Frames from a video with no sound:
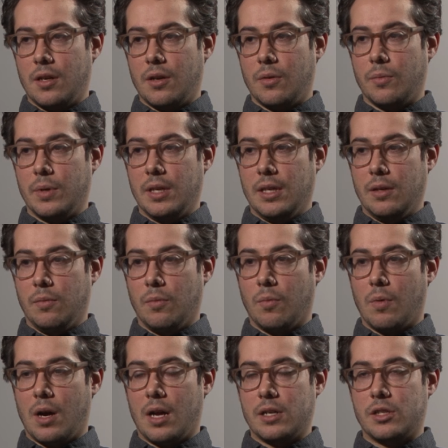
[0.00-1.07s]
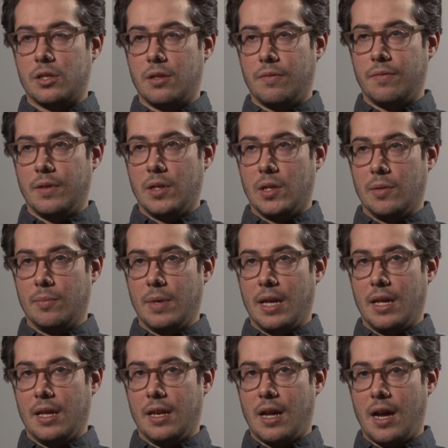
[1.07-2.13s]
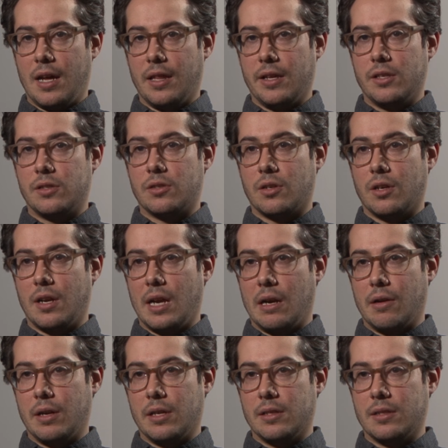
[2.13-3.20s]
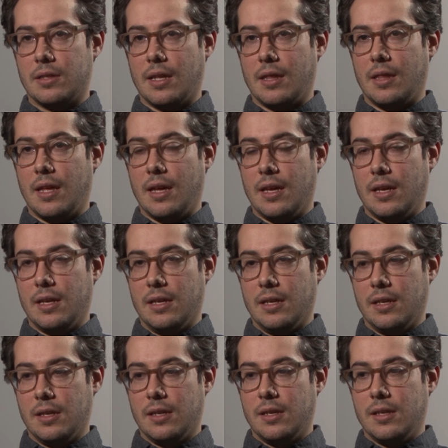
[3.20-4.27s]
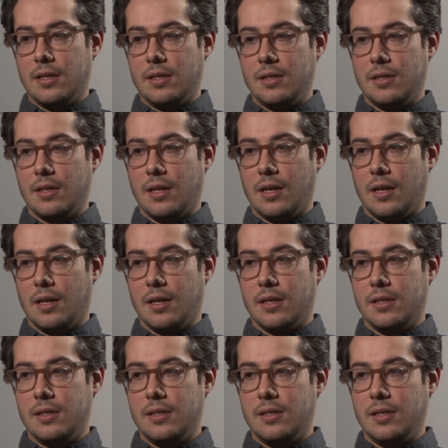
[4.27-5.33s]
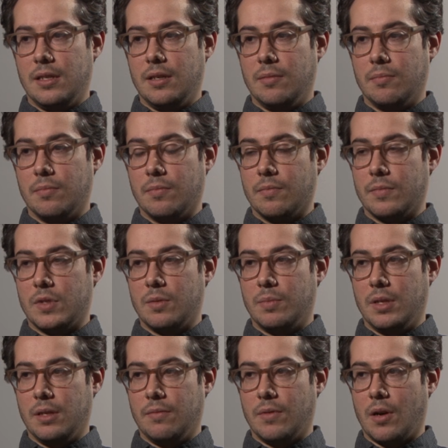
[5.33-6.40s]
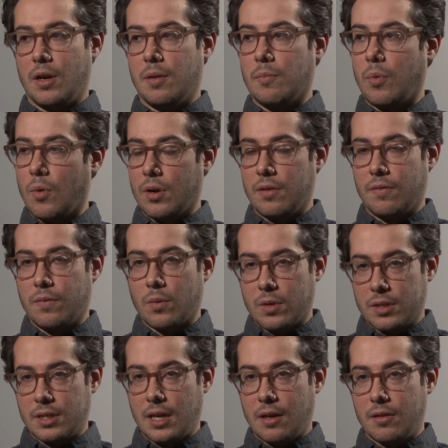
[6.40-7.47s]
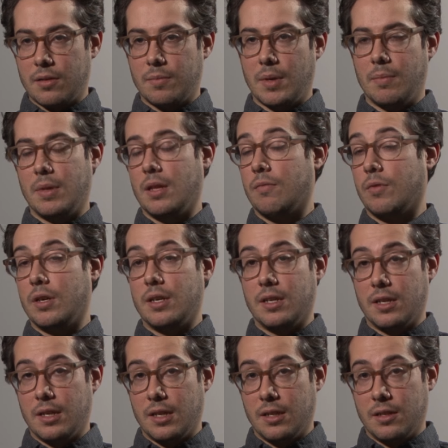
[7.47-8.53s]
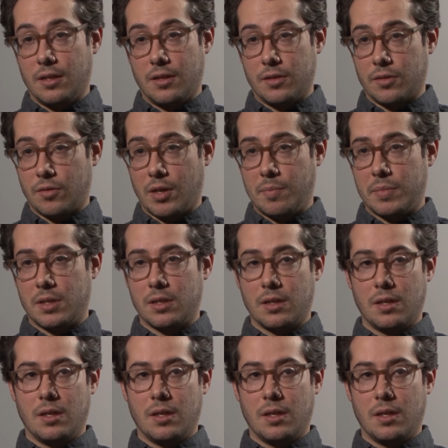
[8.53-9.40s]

We watch the film and highlight certain areas that they deem to be very important for sound. Maybe they've written into the script.